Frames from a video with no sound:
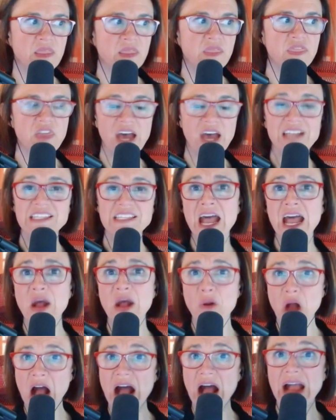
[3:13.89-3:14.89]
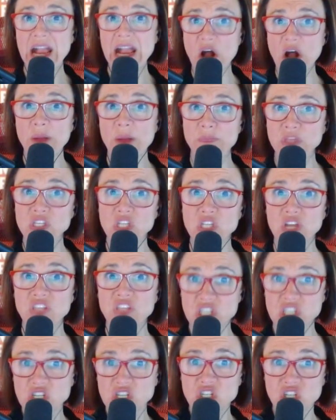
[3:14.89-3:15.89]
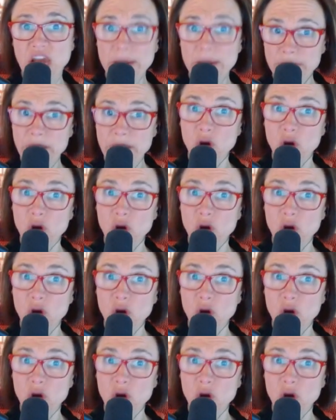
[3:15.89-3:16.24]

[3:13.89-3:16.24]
That's how high up this guy. This is J.P.